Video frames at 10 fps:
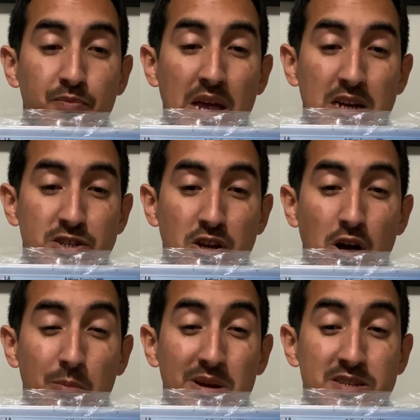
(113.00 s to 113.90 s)
Action
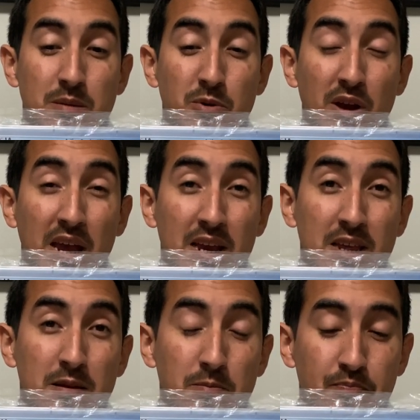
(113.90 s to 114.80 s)
Comics number
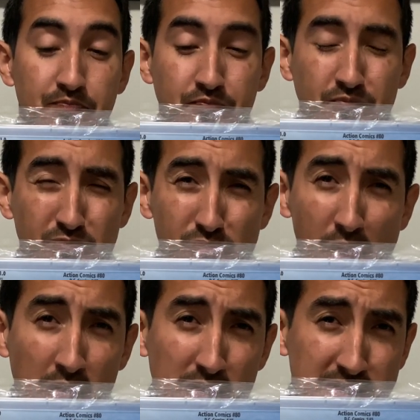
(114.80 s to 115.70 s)
80.
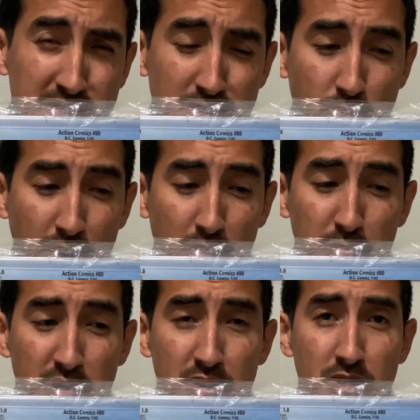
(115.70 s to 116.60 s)
This is a rare
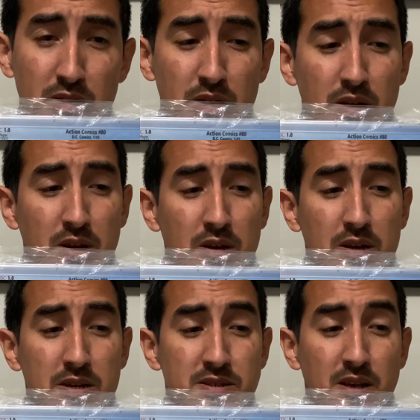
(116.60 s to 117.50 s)
book.
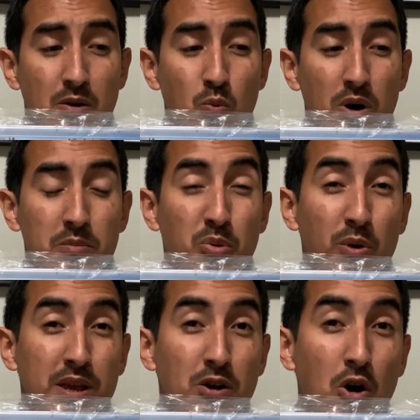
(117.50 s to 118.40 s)
It's a
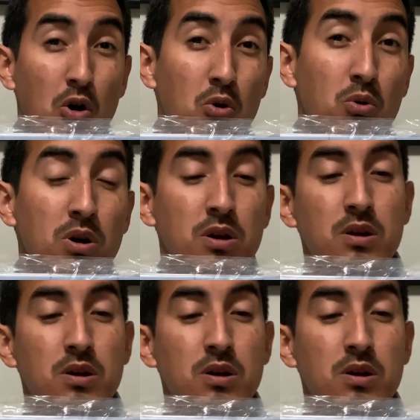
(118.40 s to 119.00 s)
1.0.